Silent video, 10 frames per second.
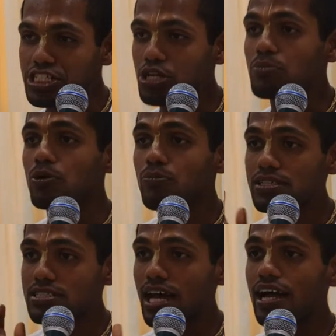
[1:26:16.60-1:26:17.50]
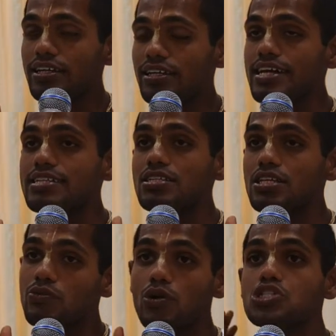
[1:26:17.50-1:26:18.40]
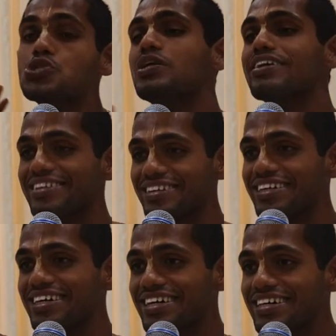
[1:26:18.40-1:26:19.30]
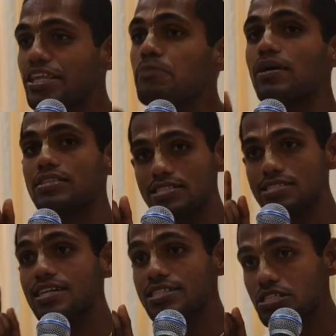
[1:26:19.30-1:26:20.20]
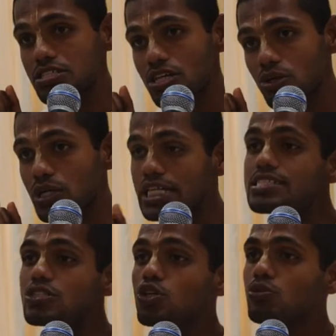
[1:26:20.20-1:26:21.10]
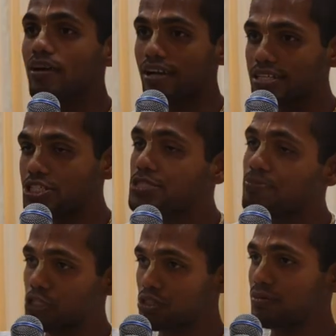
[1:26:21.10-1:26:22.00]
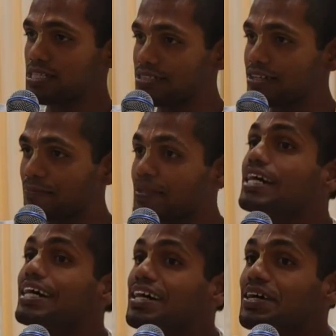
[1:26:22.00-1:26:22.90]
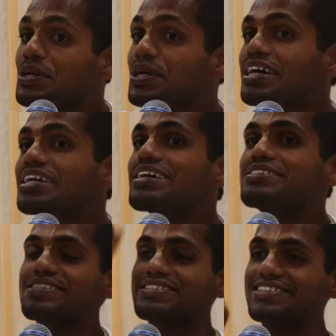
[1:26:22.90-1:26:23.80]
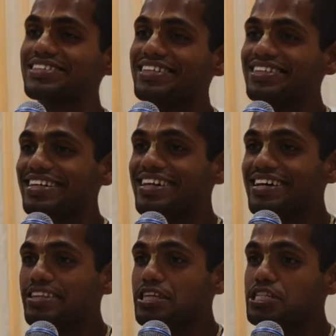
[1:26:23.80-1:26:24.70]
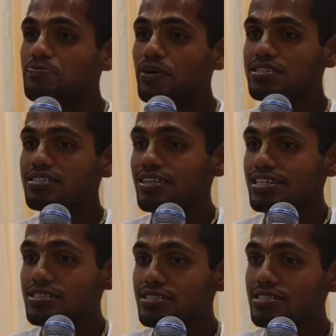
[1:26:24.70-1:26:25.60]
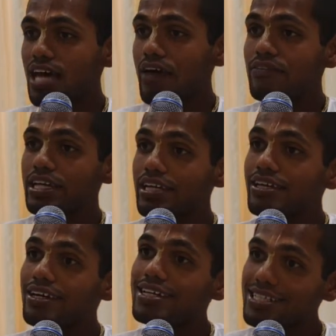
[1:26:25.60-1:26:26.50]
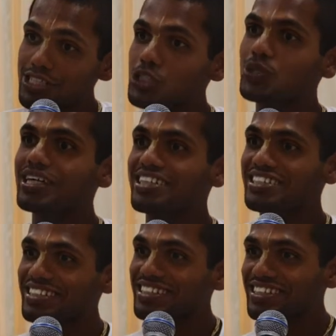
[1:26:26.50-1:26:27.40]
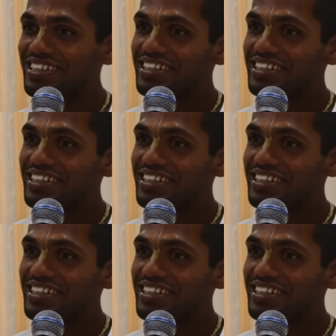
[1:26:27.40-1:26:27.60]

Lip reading: And Srila Prabhupada sat and he wants to hear. Then Bhakti Siddhanta Saraswati Thakur, his Guru Maharaj, his spiritual master, recognized this. This person is having eagerness to hear.